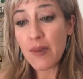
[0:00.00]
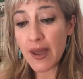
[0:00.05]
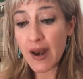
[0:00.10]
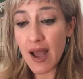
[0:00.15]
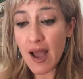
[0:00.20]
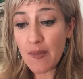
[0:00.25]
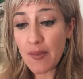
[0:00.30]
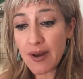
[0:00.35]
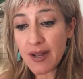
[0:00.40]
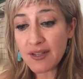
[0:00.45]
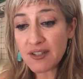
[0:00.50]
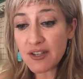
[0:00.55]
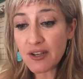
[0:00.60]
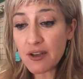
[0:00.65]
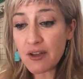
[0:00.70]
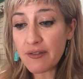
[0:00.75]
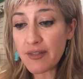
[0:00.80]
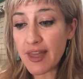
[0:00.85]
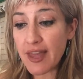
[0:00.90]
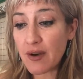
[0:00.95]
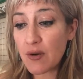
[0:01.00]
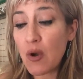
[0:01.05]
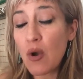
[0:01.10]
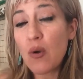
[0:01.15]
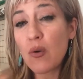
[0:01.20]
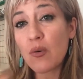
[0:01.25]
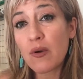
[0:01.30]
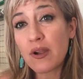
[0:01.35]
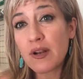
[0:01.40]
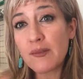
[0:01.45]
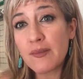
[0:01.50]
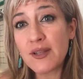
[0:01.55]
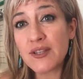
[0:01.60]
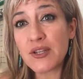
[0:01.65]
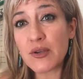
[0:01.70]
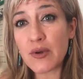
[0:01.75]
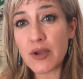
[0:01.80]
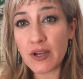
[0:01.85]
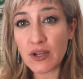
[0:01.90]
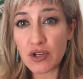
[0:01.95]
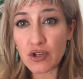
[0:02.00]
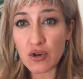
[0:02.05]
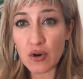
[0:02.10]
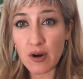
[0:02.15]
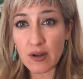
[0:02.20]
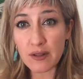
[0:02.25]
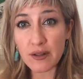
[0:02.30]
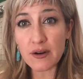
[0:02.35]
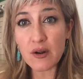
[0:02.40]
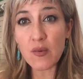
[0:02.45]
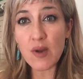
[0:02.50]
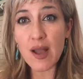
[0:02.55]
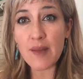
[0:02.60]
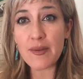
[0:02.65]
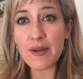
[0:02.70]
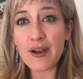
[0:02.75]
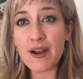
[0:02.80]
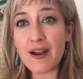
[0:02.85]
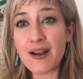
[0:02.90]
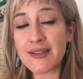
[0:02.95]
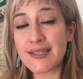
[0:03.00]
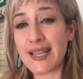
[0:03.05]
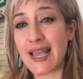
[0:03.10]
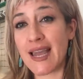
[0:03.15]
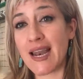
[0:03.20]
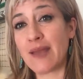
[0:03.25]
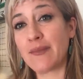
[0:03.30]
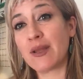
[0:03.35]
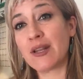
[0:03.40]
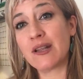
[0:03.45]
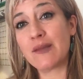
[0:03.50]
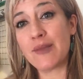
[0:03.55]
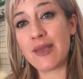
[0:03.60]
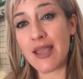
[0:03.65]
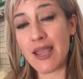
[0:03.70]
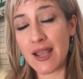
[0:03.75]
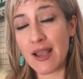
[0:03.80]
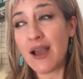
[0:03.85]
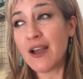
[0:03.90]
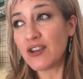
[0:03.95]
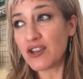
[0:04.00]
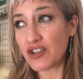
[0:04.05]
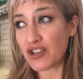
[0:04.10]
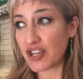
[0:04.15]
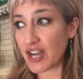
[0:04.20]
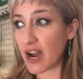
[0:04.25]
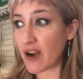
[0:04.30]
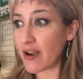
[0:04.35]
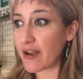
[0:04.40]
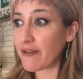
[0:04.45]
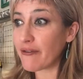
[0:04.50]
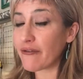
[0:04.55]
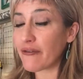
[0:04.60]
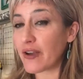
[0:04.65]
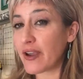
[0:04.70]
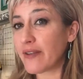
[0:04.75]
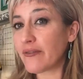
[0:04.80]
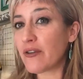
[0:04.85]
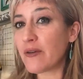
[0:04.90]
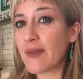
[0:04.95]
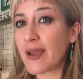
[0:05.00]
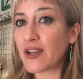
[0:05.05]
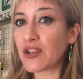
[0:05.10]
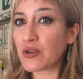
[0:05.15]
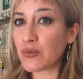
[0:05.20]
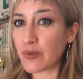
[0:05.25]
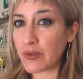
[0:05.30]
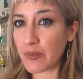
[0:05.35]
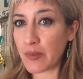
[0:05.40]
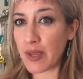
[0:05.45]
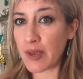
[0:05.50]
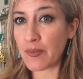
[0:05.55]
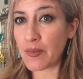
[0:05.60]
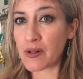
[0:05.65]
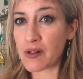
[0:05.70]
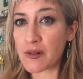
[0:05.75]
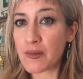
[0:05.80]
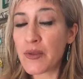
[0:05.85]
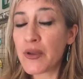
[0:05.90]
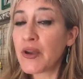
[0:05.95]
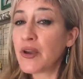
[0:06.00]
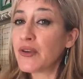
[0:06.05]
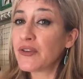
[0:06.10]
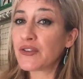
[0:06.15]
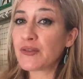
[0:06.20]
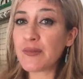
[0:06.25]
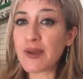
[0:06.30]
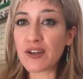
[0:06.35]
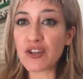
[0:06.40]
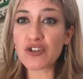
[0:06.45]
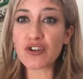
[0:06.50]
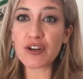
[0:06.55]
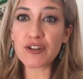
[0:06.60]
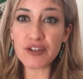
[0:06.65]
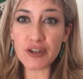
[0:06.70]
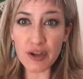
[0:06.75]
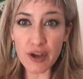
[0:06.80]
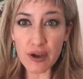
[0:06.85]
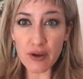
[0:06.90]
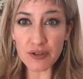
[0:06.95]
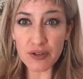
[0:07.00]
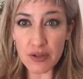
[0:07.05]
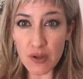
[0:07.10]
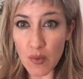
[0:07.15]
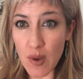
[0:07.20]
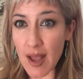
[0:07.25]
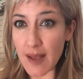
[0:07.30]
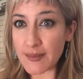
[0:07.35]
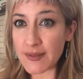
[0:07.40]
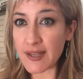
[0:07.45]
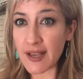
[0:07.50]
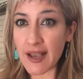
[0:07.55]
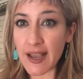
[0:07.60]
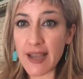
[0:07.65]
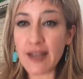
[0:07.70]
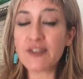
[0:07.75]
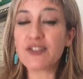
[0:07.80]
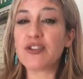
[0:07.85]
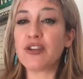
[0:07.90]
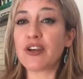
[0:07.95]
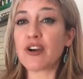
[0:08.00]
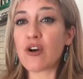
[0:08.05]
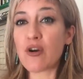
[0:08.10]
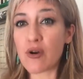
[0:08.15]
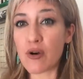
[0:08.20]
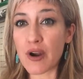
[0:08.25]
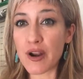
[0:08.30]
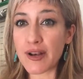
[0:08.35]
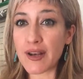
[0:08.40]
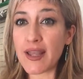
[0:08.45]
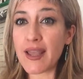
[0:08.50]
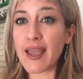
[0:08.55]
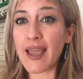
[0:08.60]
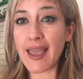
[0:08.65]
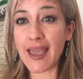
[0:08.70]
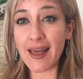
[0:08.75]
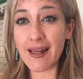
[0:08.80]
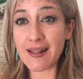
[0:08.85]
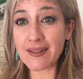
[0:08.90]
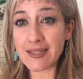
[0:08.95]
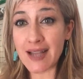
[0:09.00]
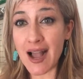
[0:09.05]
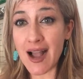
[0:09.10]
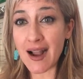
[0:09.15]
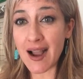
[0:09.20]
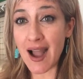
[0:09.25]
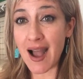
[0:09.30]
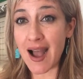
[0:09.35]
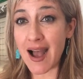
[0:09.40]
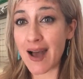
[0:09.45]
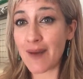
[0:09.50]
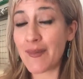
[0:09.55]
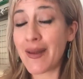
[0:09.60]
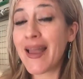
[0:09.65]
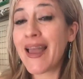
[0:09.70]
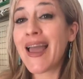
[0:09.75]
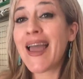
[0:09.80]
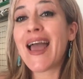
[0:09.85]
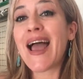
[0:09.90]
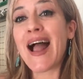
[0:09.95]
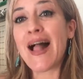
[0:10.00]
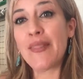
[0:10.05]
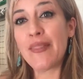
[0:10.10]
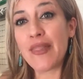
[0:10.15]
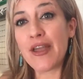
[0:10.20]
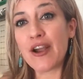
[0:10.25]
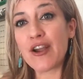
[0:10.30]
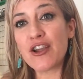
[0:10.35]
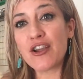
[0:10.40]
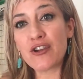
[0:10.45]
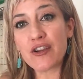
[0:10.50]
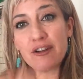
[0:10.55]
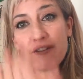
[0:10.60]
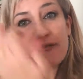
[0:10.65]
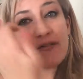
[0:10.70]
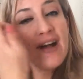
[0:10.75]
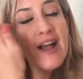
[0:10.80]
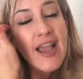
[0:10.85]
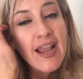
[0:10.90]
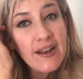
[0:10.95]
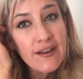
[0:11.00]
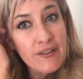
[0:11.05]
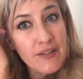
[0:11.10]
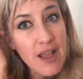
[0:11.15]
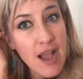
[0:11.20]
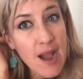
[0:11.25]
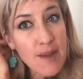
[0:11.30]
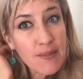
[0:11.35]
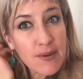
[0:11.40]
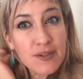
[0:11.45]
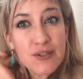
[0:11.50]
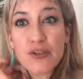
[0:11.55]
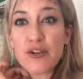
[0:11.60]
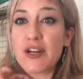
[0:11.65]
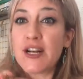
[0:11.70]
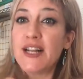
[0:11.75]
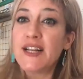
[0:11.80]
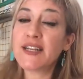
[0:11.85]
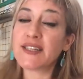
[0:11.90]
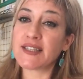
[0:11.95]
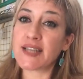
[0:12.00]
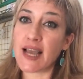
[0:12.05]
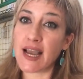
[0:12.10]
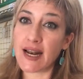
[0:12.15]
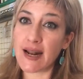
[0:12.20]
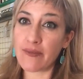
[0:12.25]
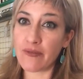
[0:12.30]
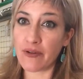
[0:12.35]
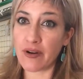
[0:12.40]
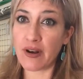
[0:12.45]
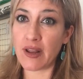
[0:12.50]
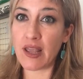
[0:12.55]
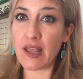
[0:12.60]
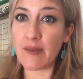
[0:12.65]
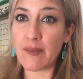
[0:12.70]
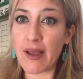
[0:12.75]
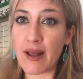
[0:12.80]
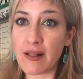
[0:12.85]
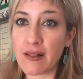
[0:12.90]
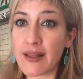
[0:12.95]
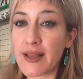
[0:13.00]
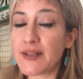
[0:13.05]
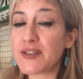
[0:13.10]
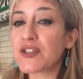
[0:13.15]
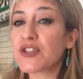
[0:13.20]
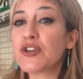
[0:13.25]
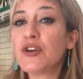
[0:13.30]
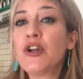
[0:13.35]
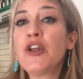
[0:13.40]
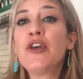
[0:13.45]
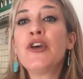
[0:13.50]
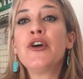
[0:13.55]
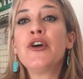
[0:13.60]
But up and until then, we're going to be doing short little webinars and I'm going to be sharing free information with people. So make sure to go to the website to CourtneyHale.com and there you're going to find the opportunity to sign up for an email list.